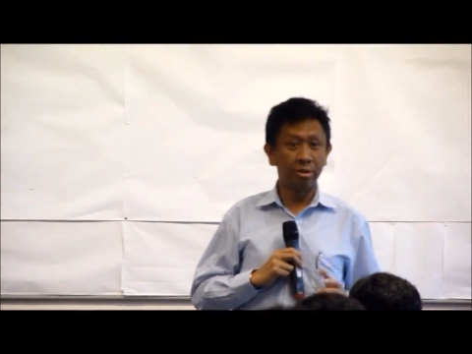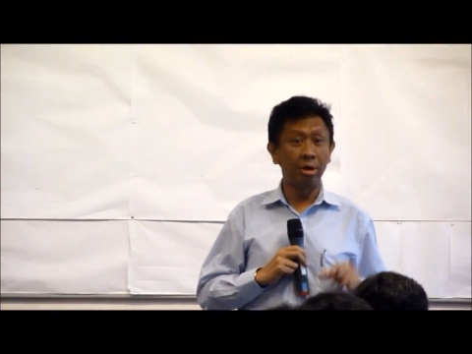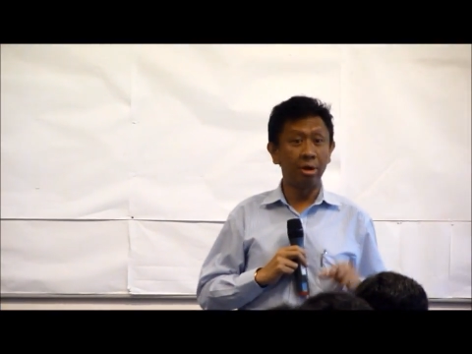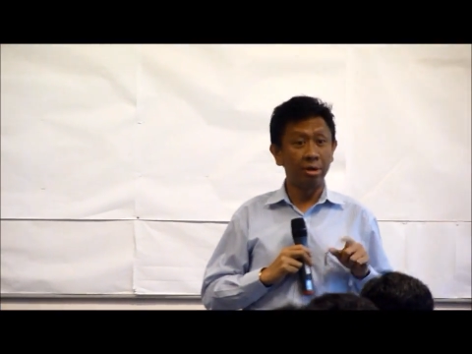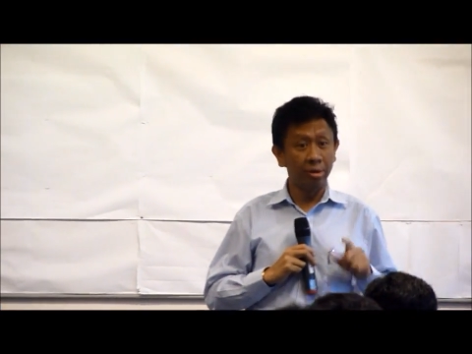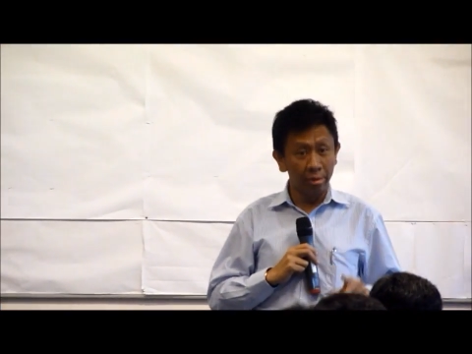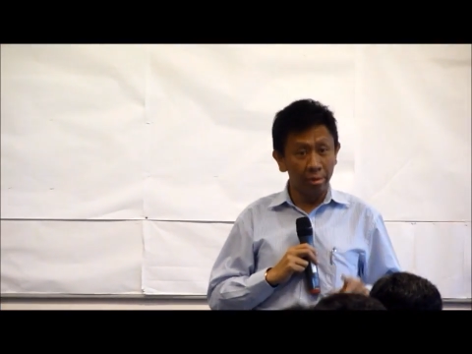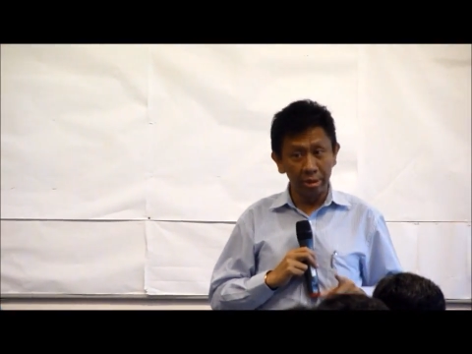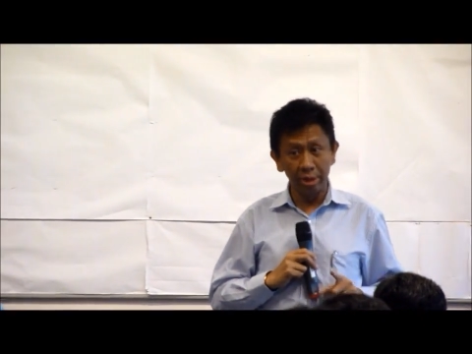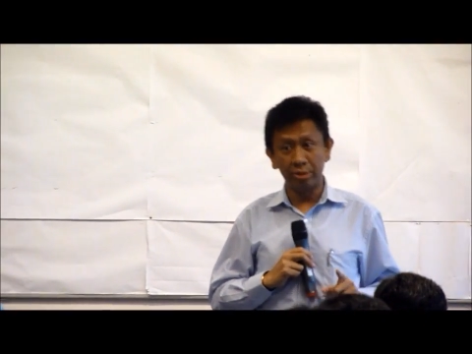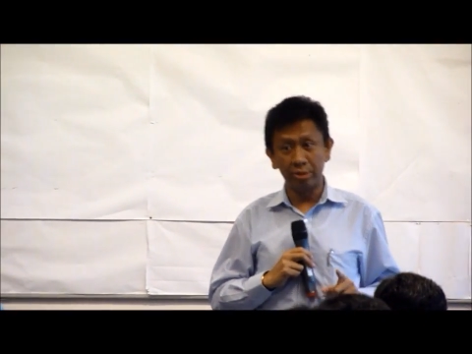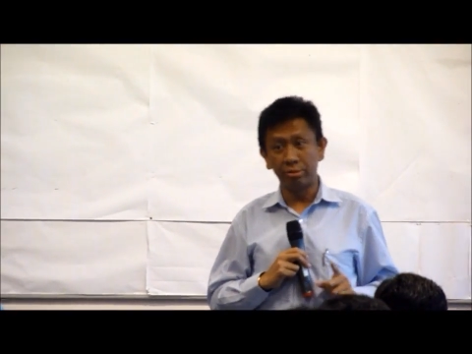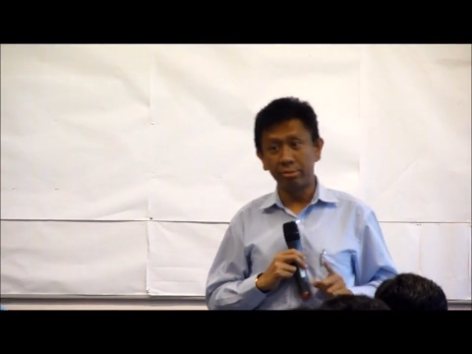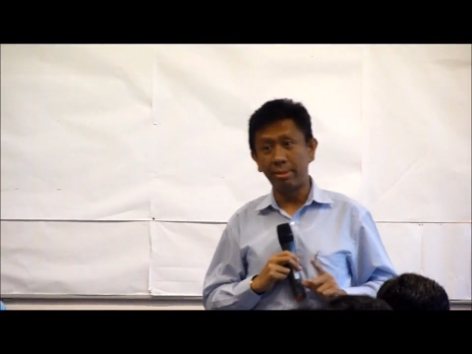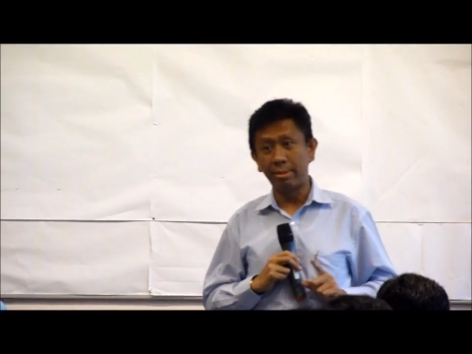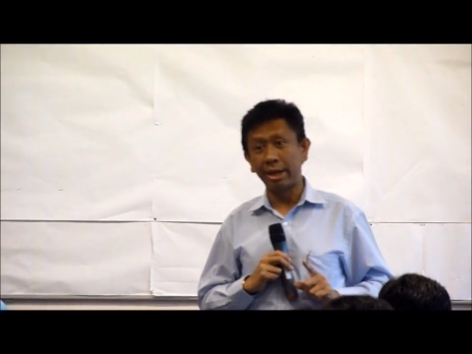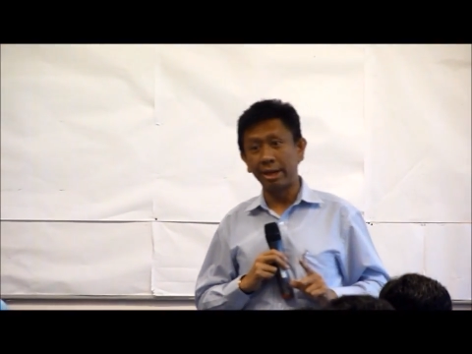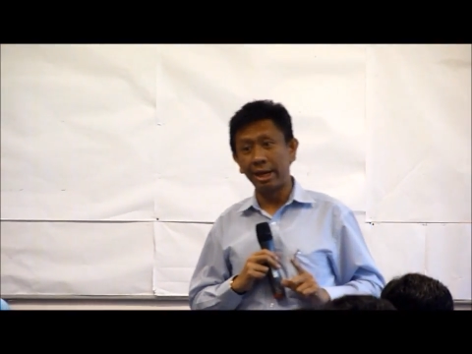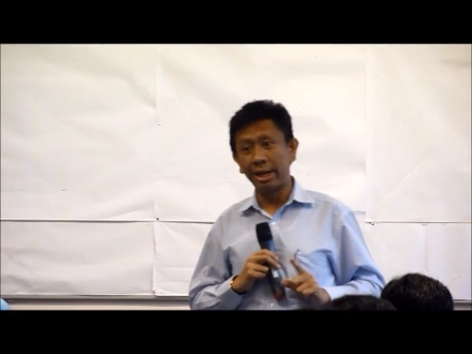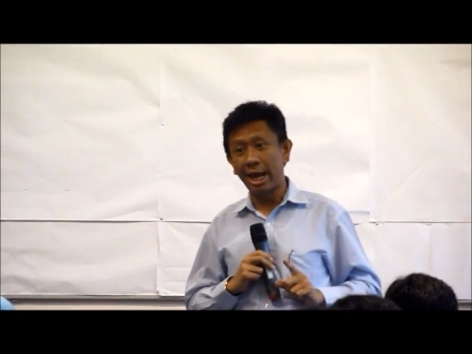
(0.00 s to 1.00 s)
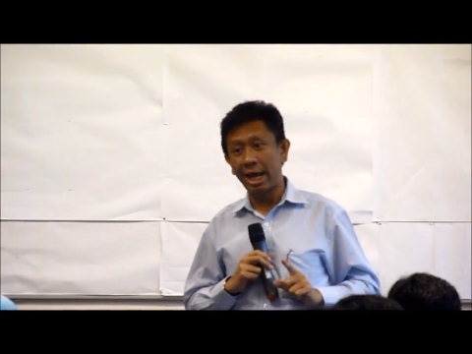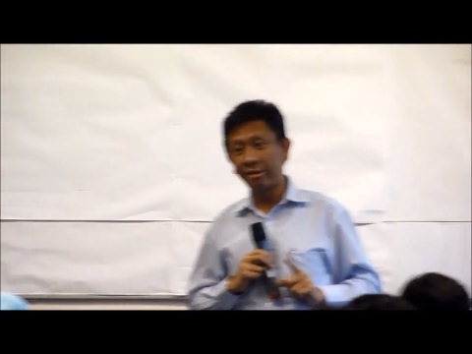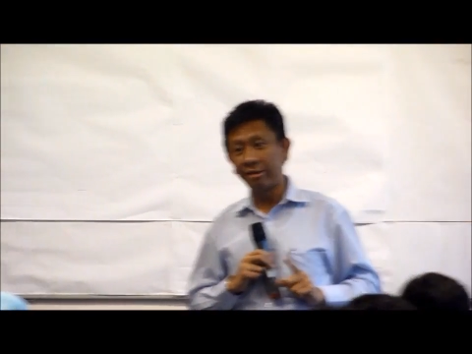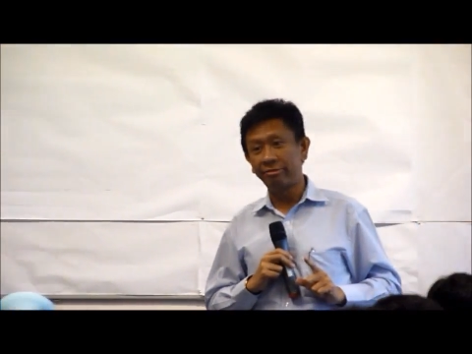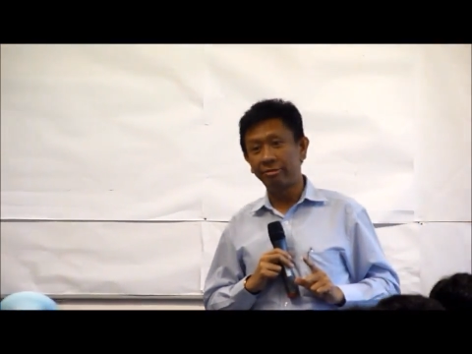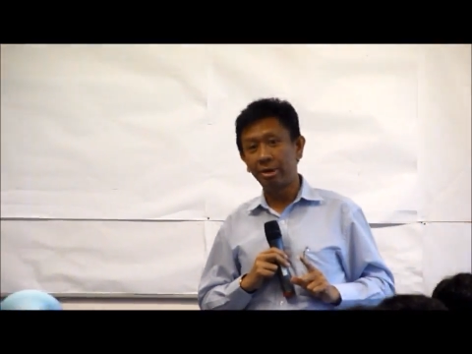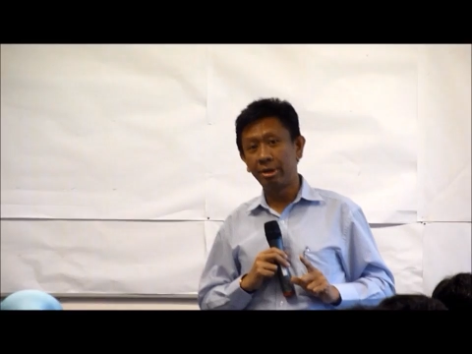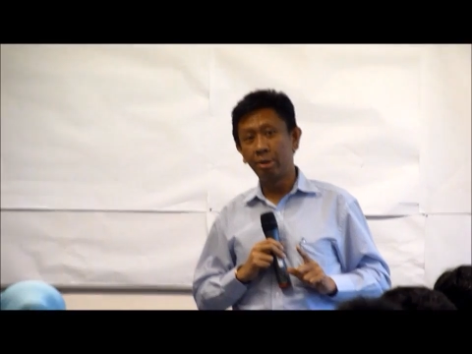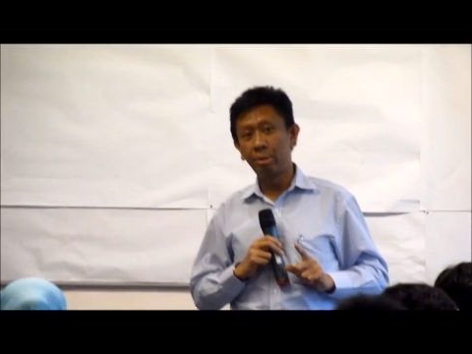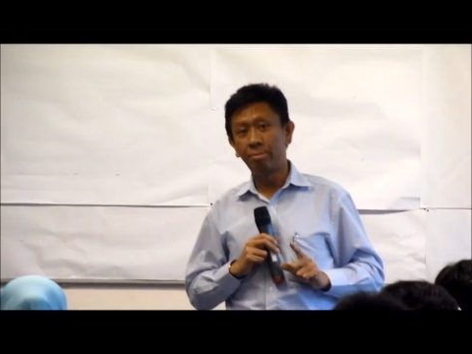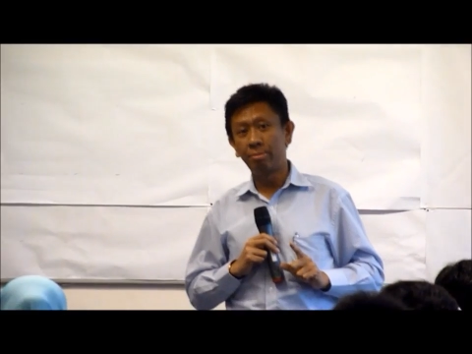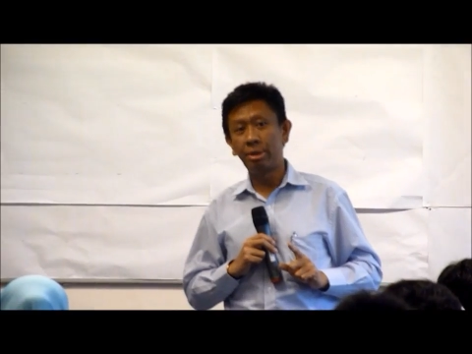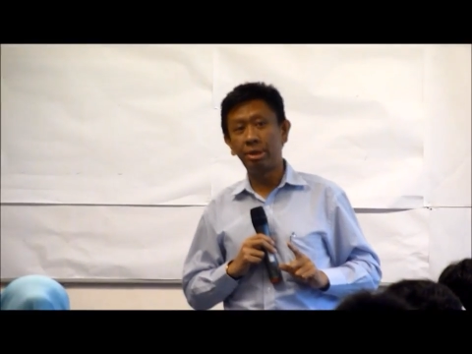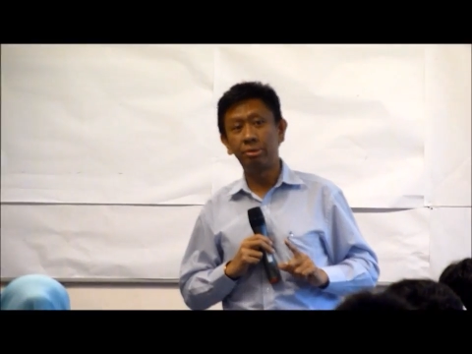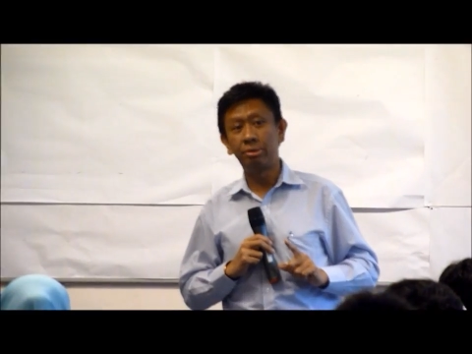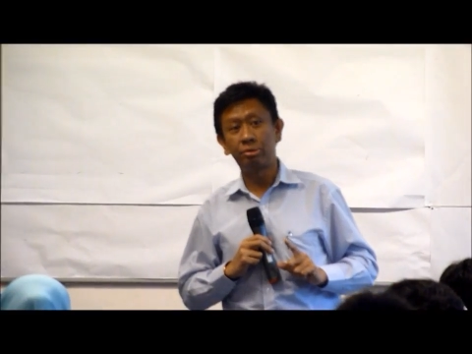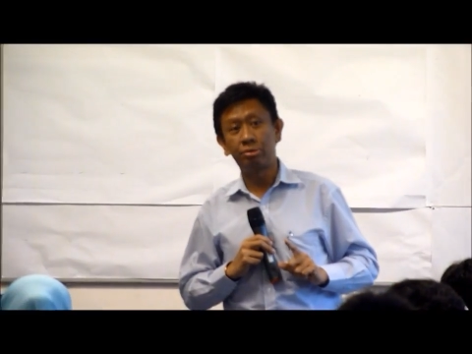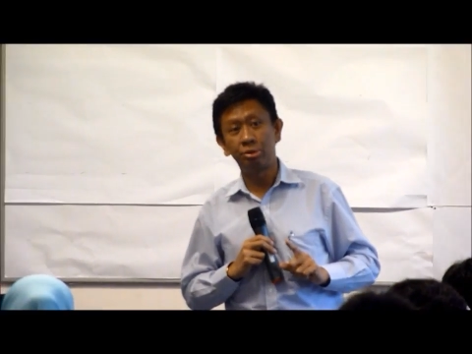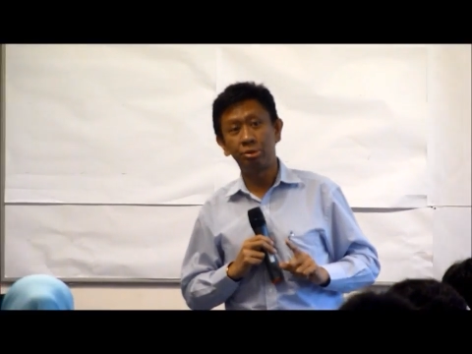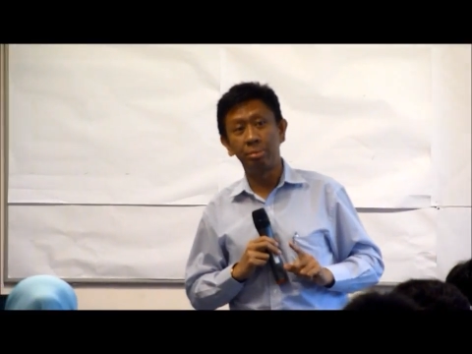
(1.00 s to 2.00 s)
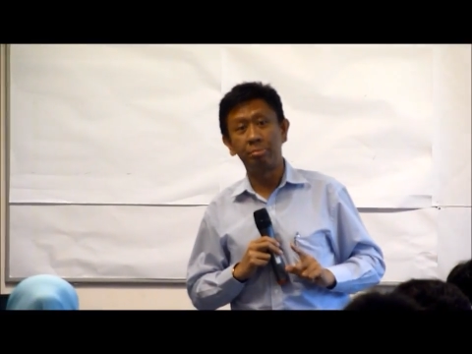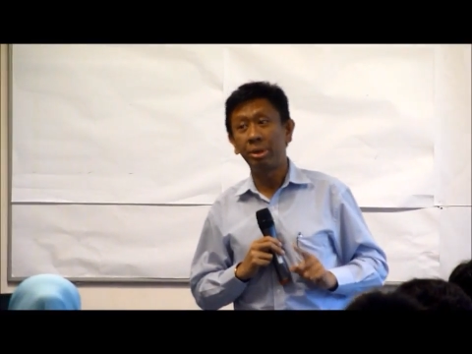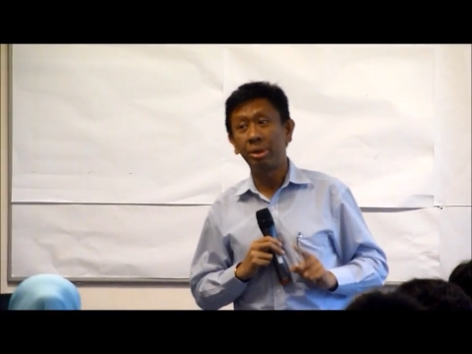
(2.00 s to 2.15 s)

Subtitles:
not only to my life, but to the